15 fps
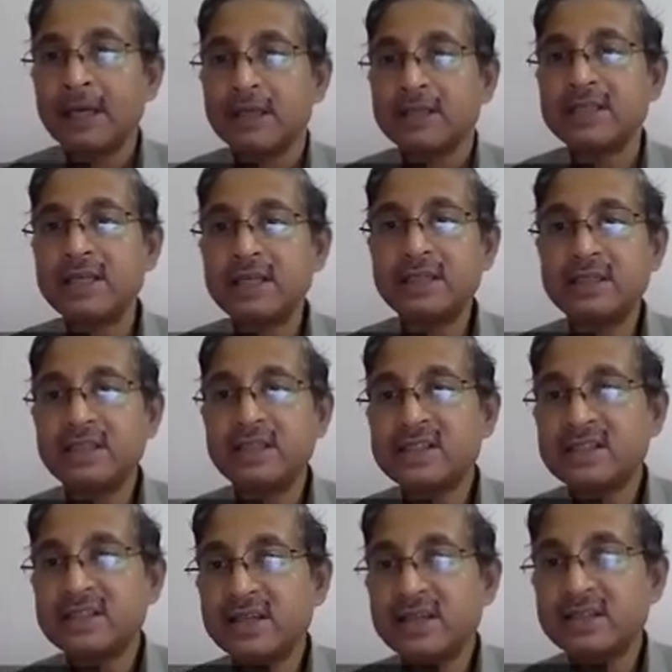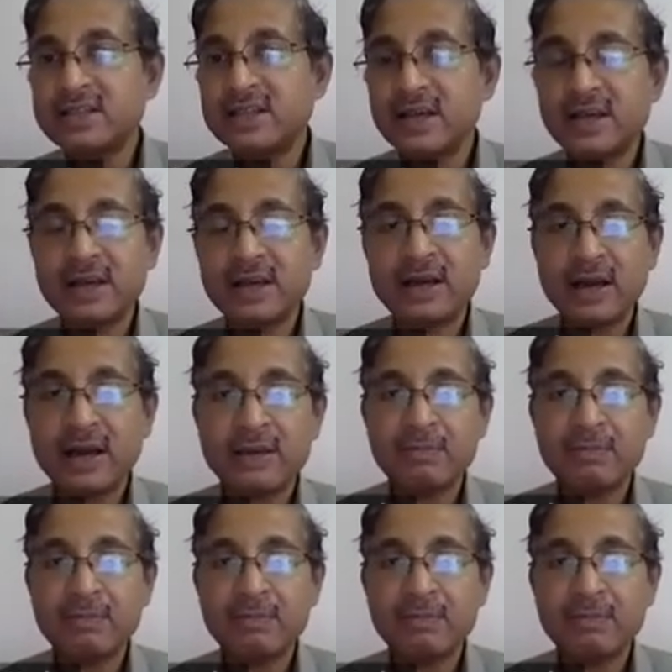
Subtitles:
See, this is a